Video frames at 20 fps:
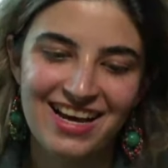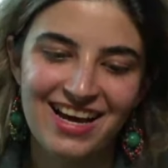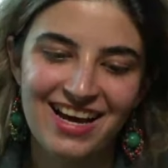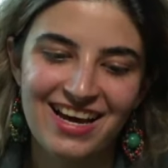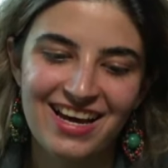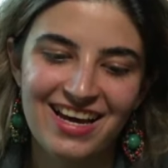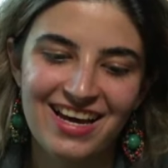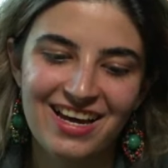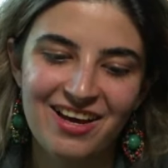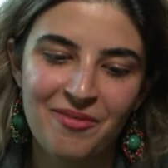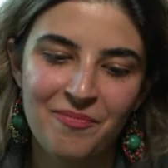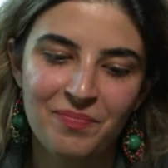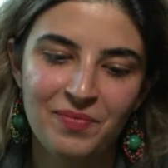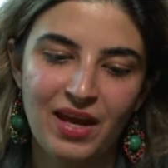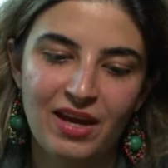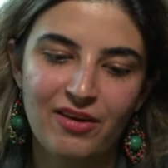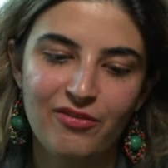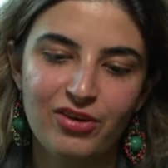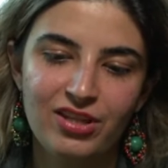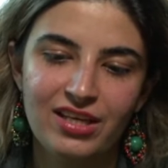Um,
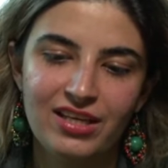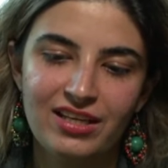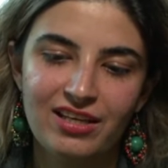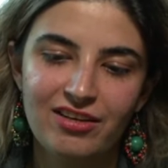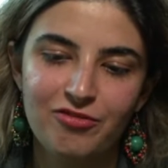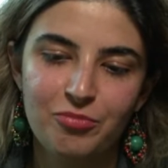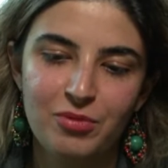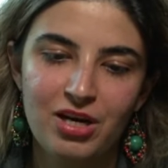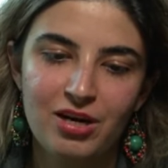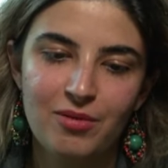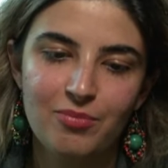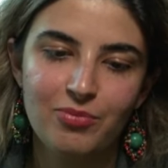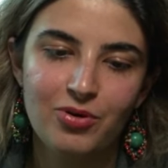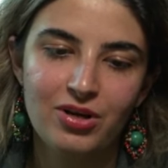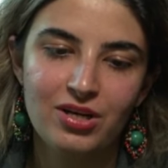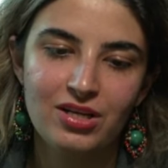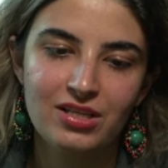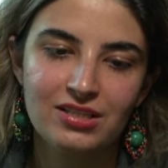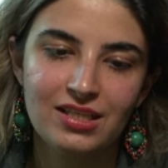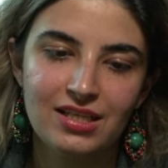I feel like if my
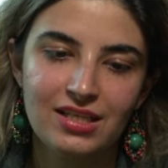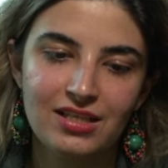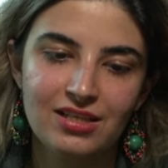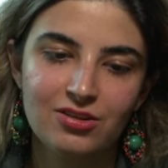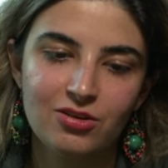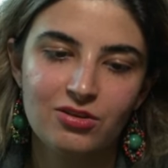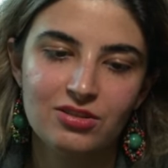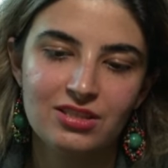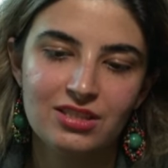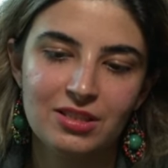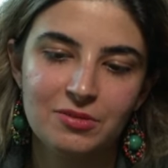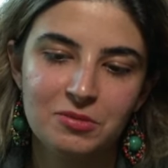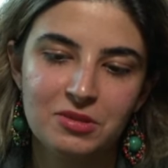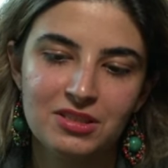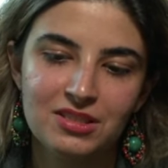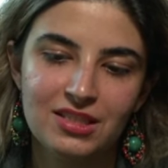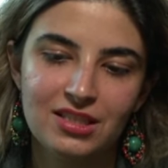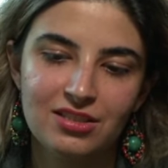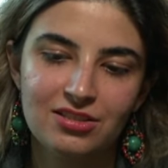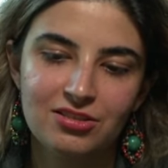opponent kind of closes up the
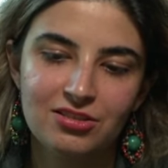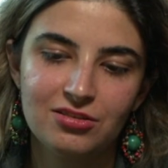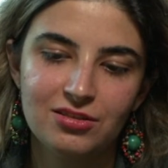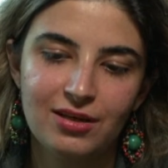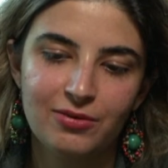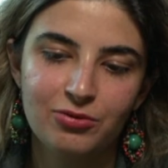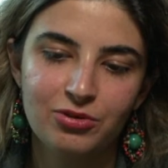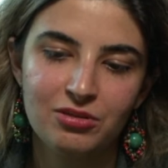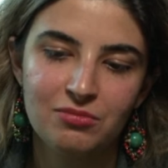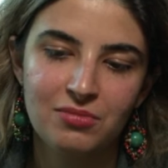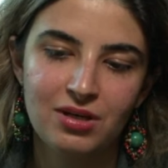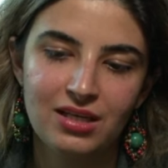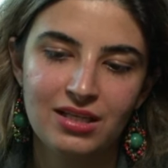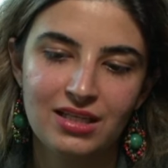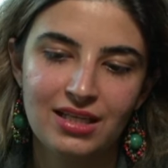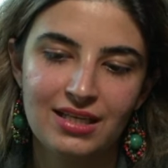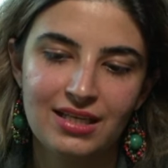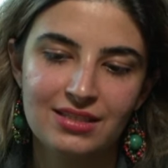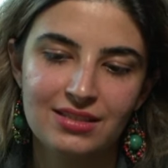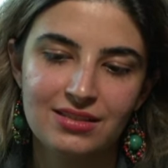center, I wouldn't mind
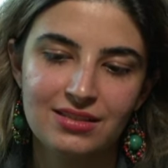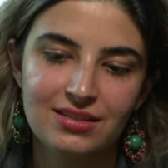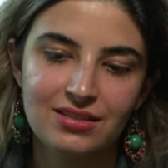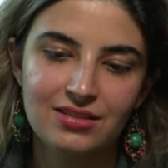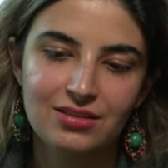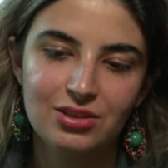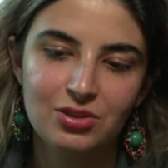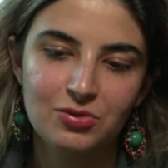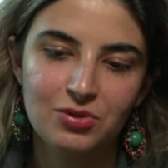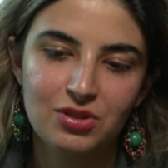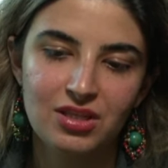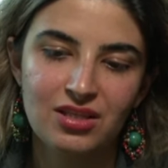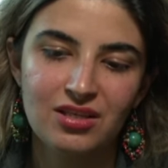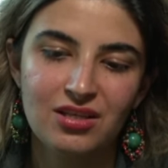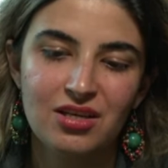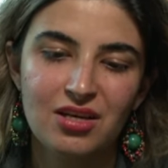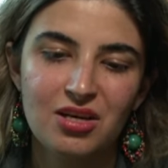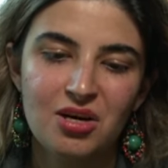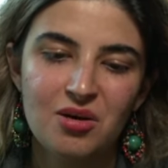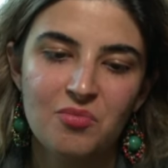casting this way.
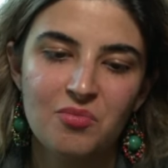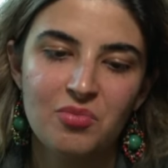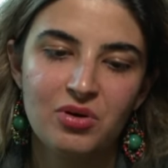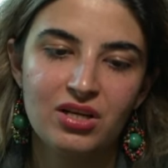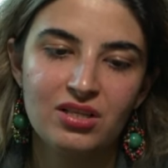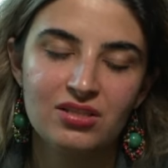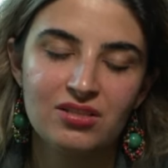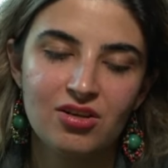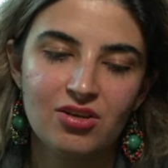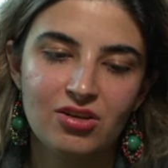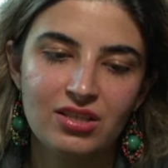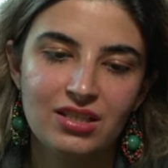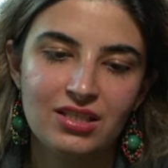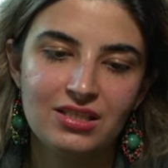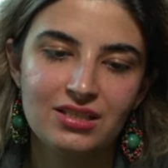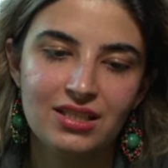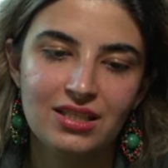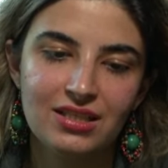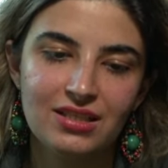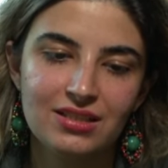But as long as
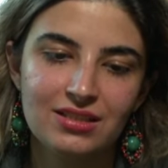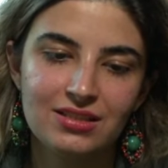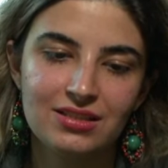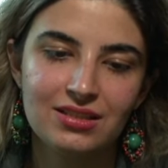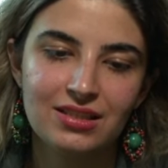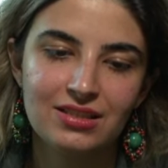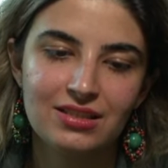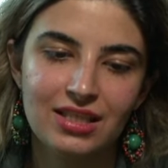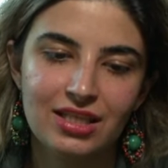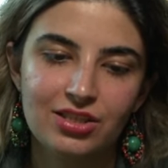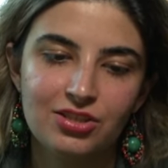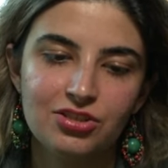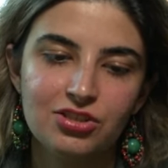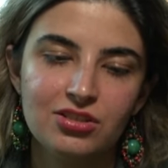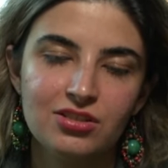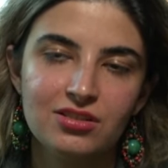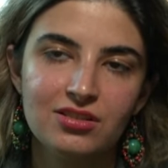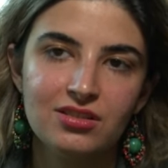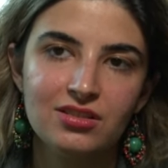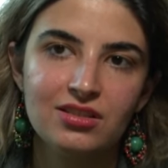like it's the tension
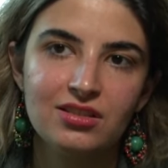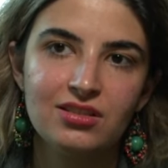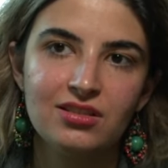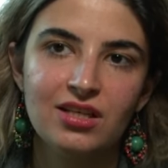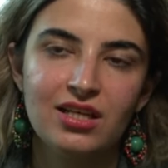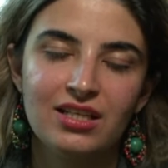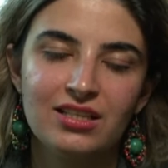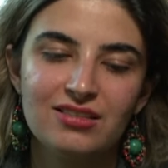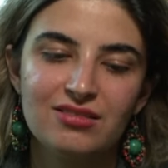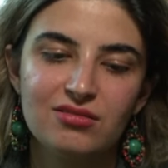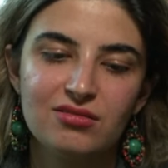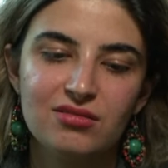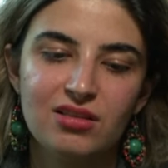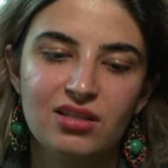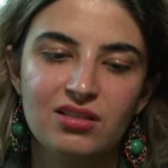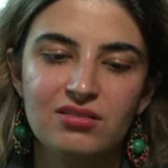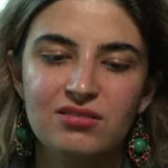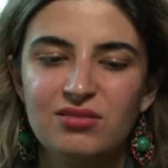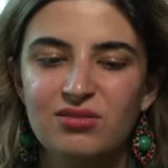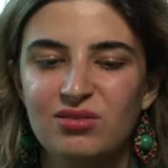is here, I don't I
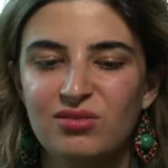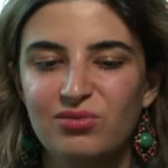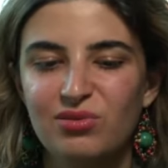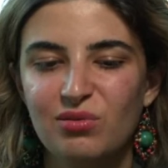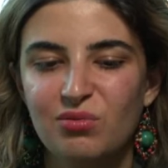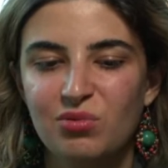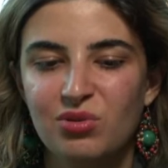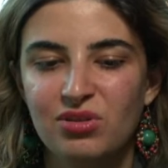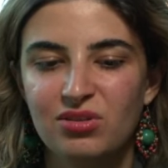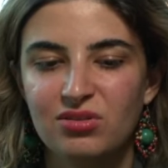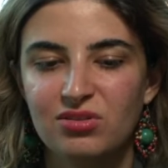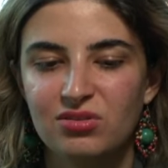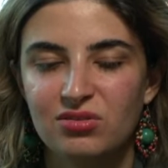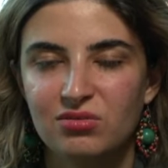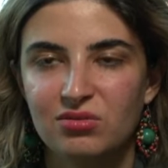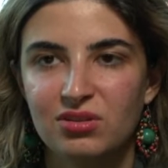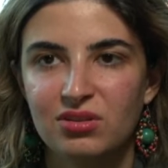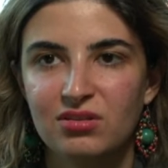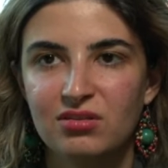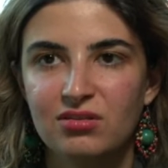don't know if I want to do
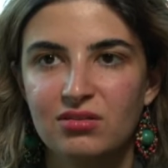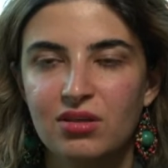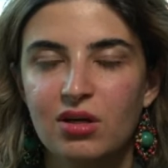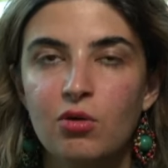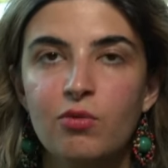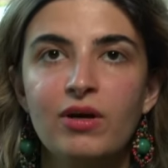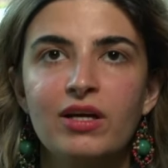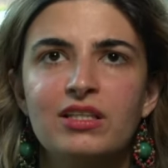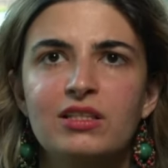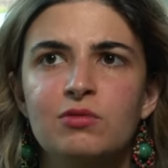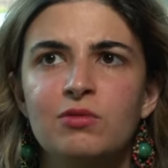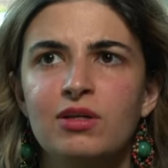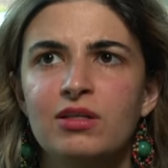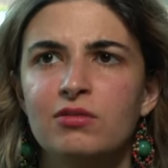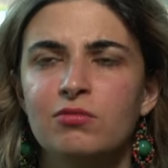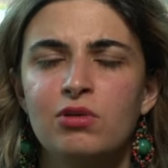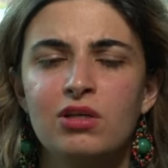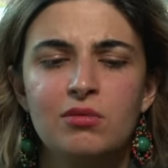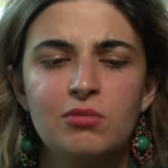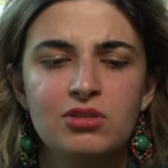it. Wait, wait,
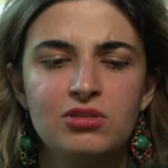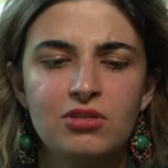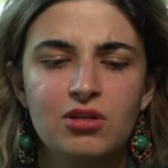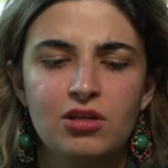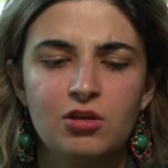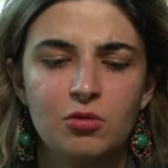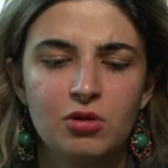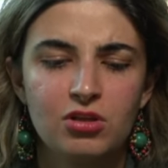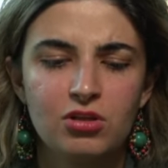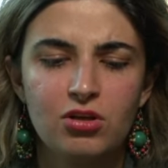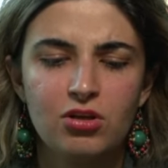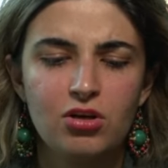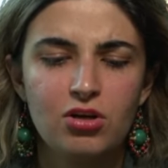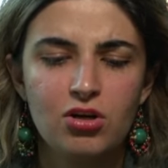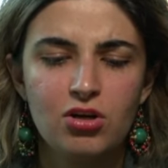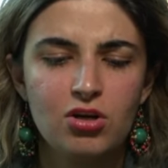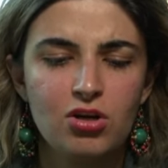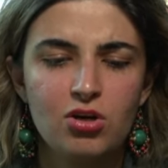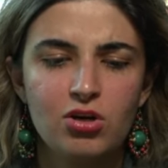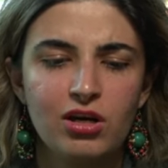what am I talking about? No,
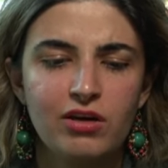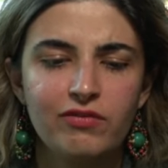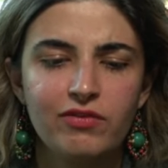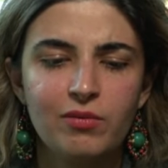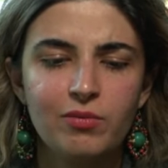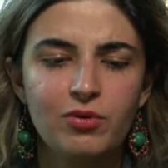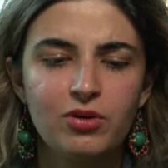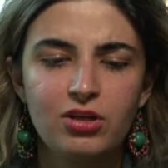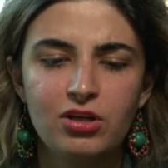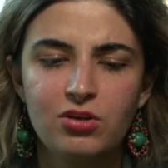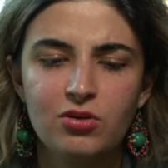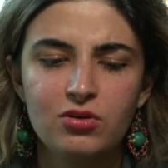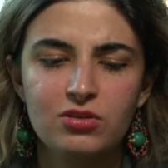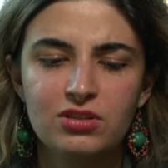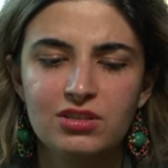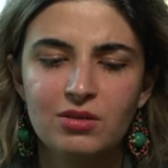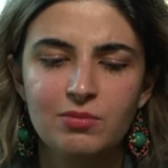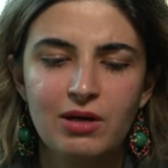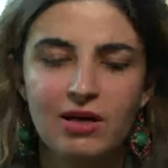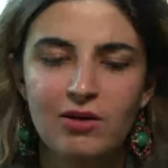no, no, no. If opponent closes
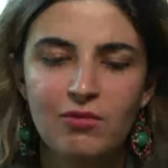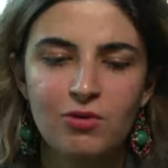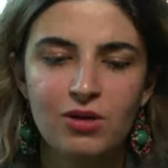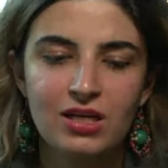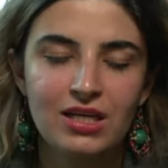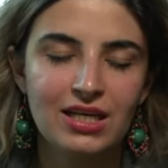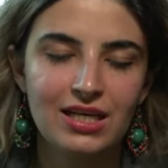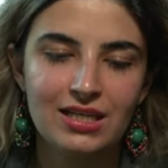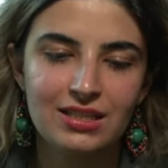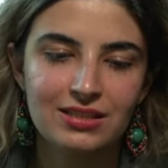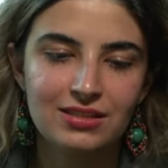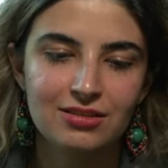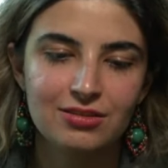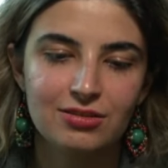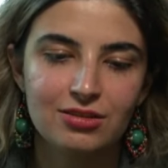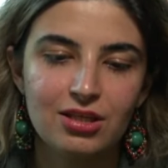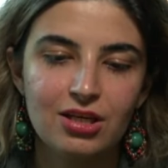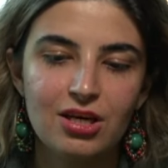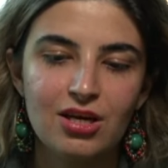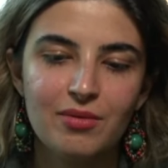up, I don't want to castle.
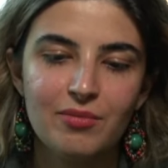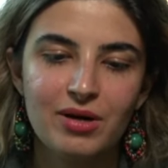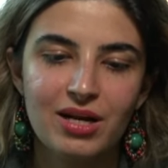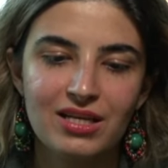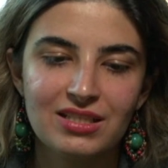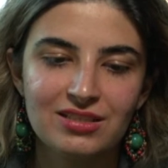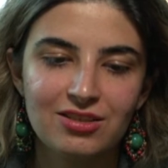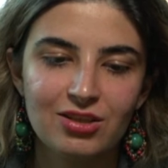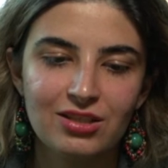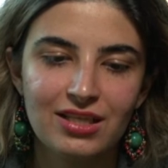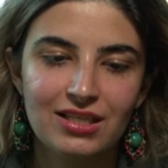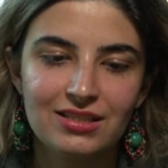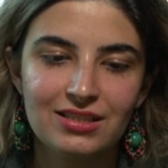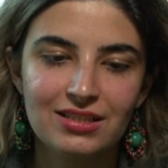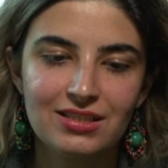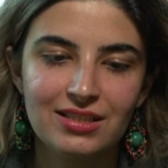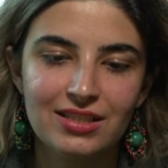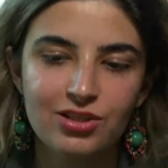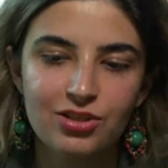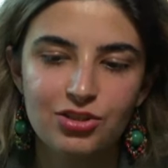But as long as the
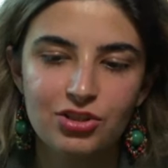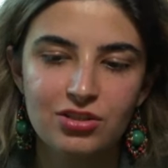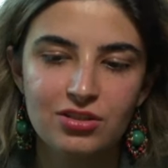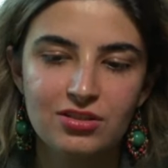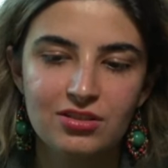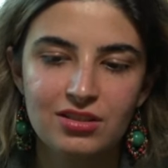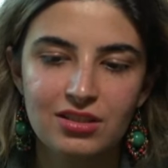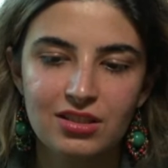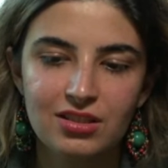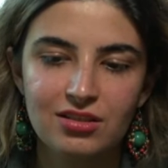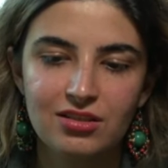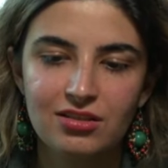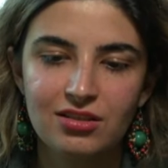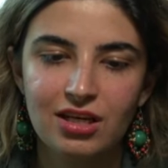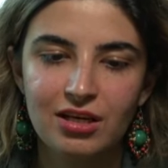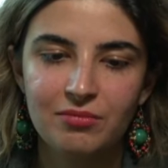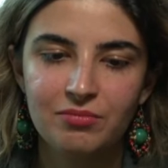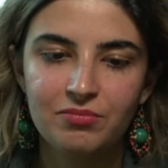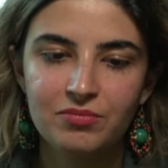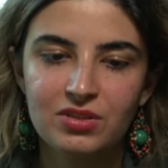tension is here,
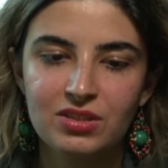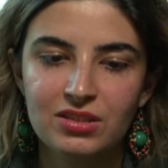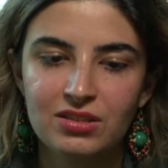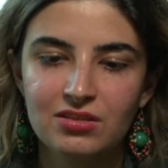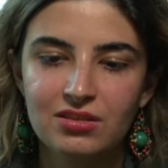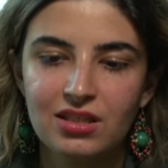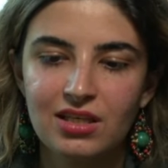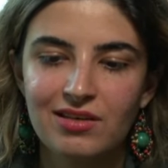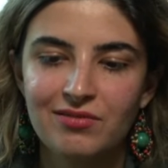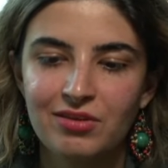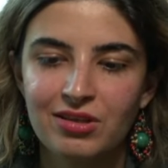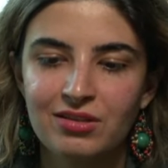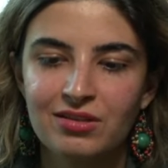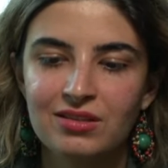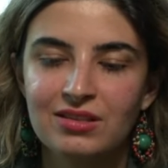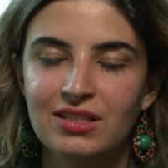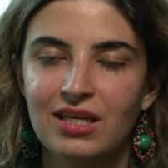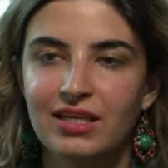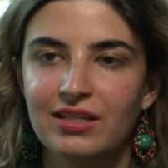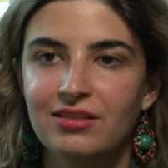I'm still kind of
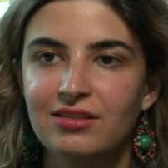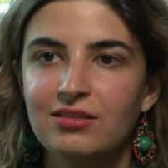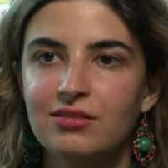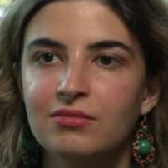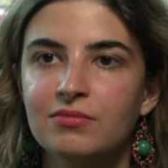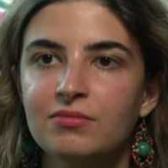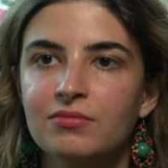undecided.